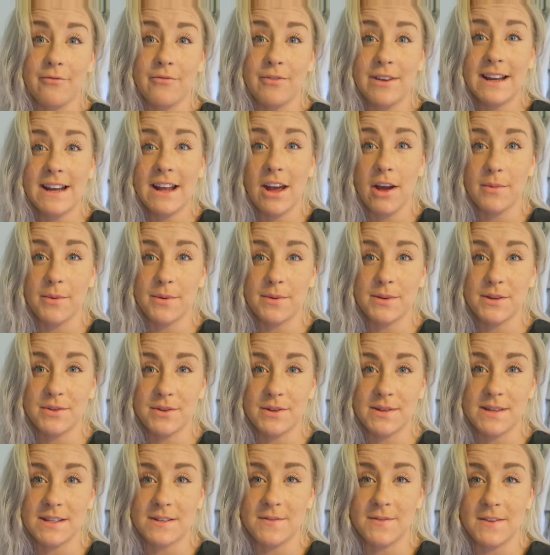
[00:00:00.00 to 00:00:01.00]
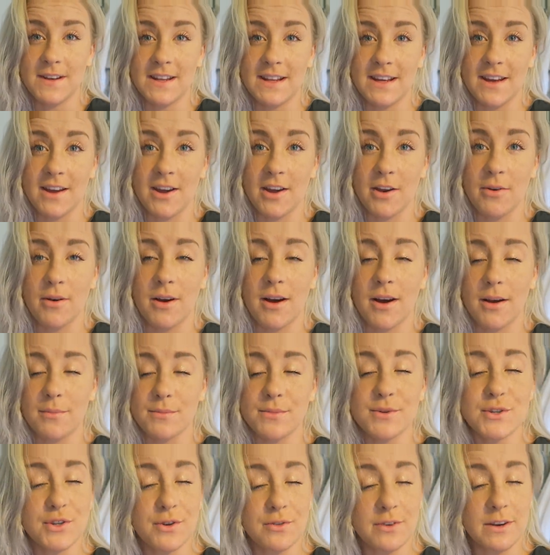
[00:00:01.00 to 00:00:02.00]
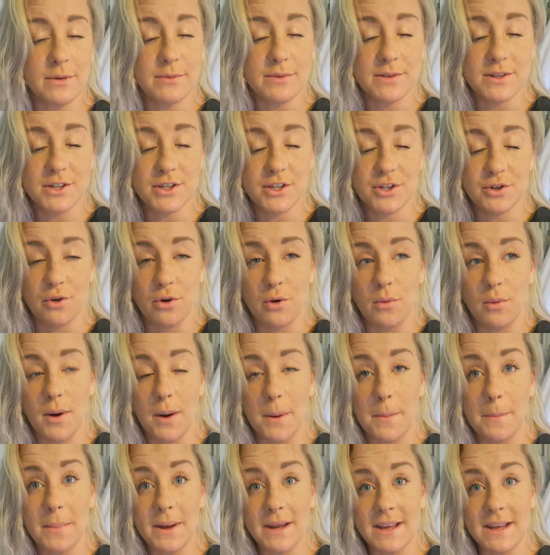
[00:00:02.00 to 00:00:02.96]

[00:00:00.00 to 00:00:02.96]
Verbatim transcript: I really hope you enjoyed this video. Um, sorry it was a short one,